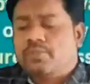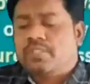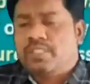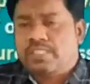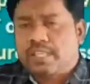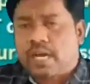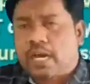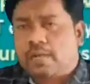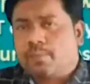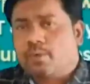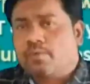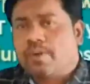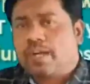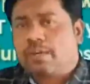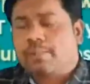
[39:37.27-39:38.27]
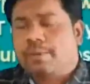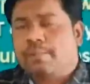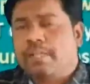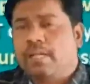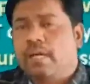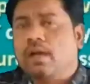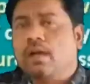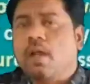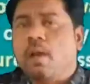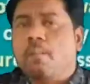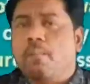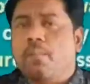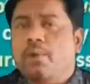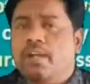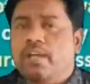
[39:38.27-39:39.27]
this hormone, what happens,
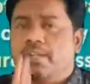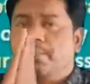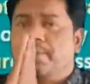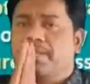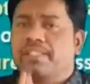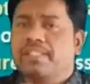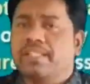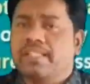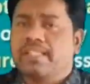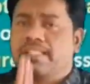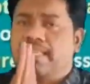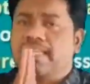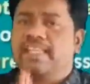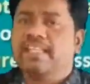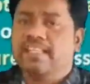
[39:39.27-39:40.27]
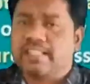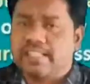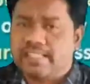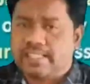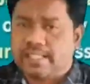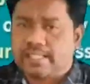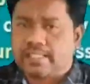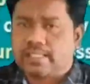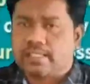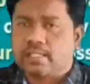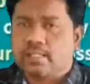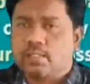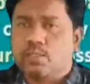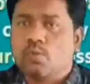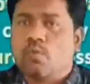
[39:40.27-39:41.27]
beta? Blood pressure is increases.
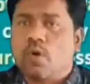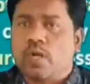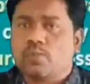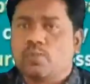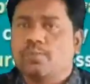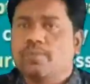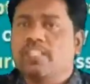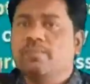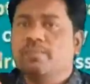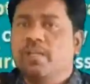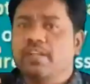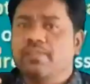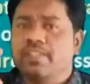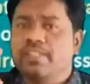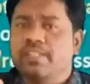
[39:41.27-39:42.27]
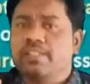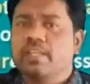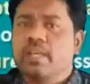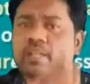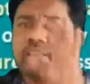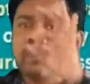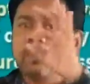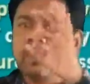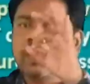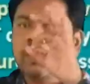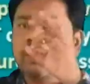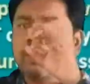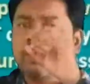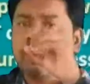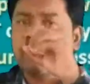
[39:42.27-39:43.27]
So vaso means blood vessels. The blood
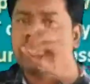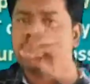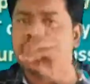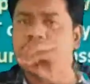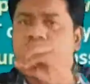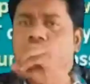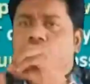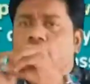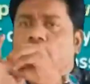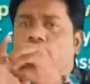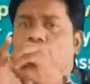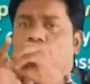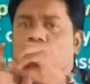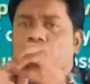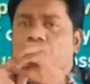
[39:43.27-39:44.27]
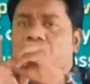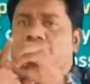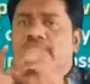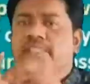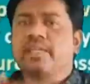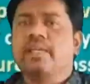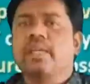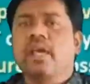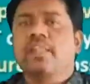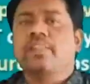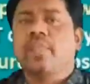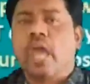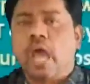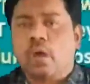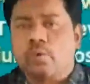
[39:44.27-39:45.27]
vessel lumen is a
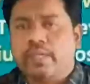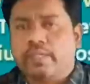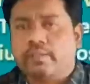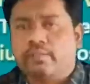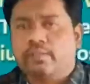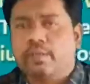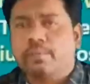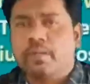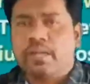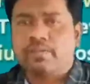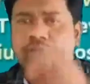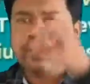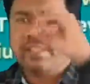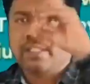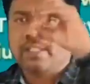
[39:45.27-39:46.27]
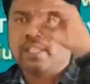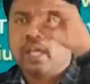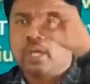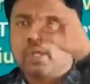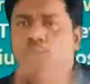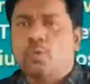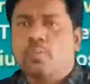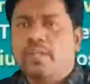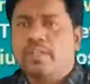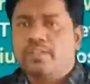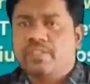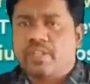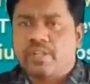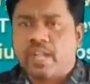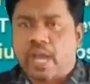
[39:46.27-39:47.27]
narrowing. The blood vessels lumen
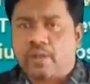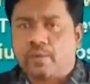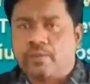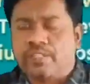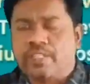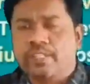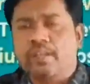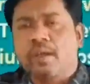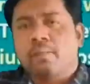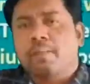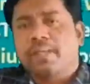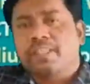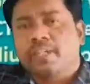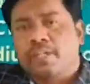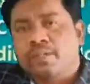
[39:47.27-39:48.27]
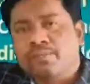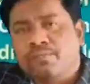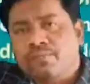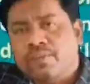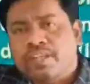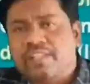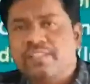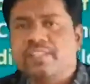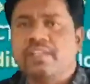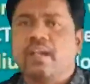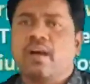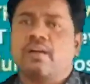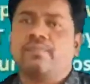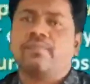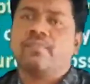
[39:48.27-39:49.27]
is a narrowing by the influencing
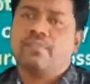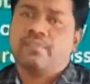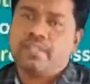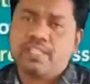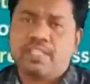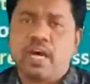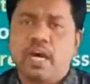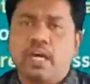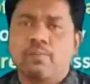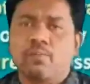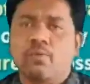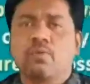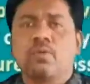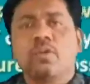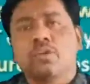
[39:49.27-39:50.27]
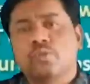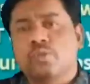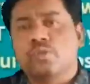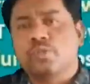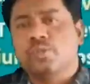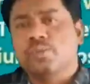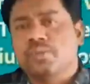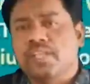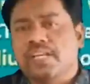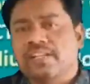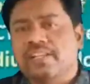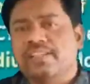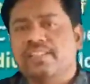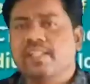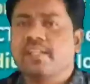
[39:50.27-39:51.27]
of this hormone. So due to that
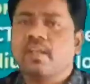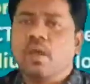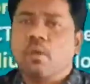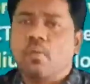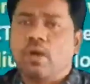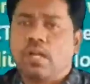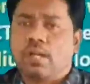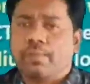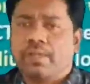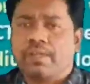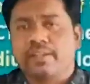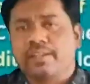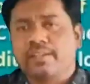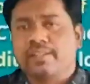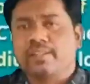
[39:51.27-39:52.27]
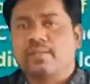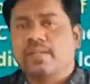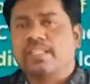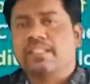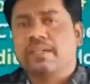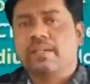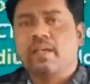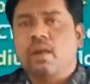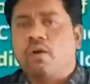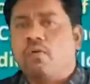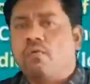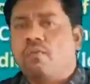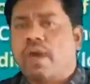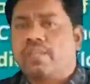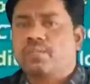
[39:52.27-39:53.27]
reason, what happened? It is known as a
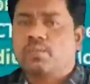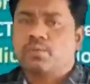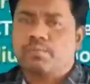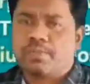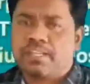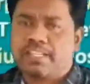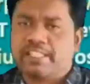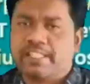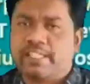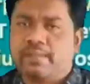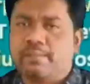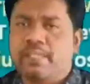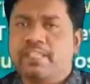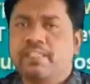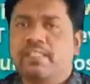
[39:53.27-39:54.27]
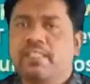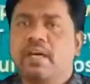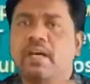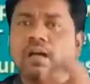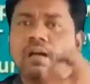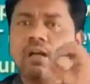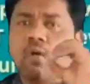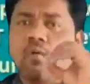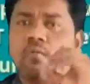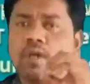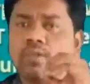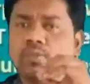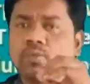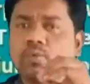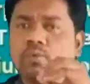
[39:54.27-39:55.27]
vasopressin. Means the
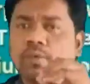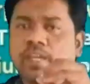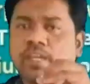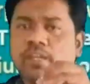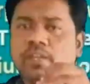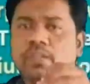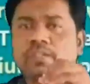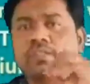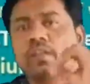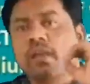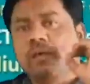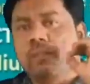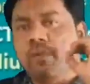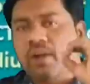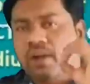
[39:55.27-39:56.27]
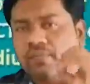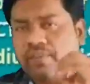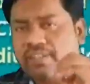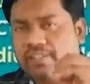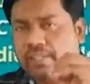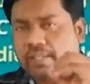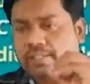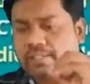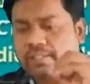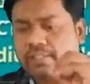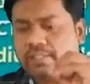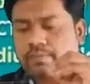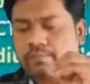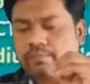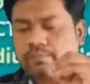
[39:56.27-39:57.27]
vaso means blood
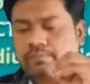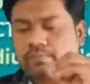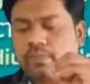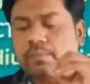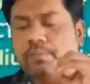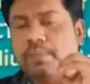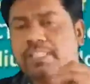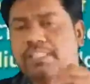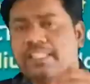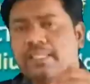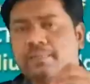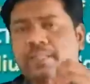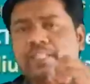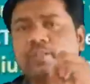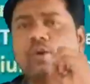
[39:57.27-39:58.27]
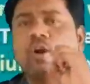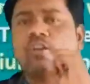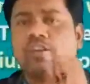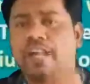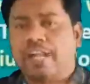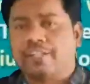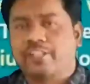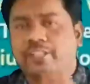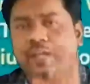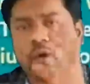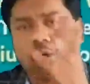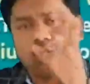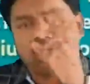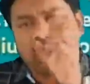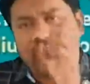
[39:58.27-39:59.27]
vessels. Pressin means contraction. The
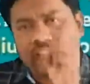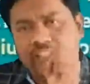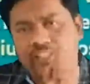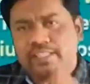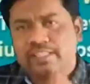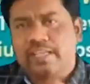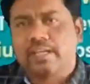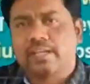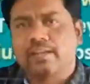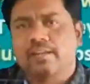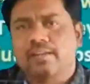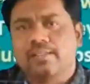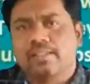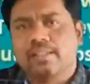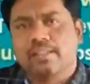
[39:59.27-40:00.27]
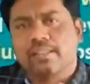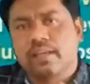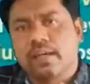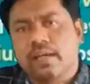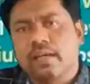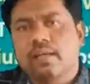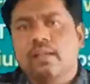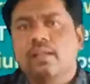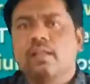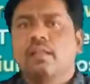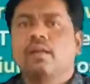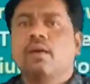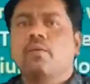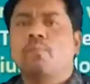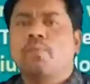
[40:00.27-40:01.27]
contraction is occurs in the
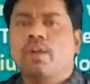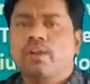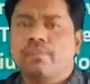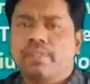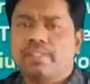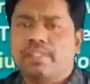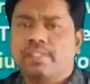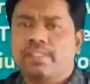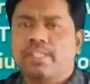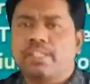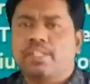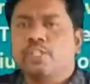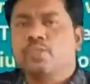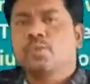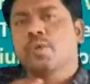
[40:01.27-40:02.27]
blood vessels. It is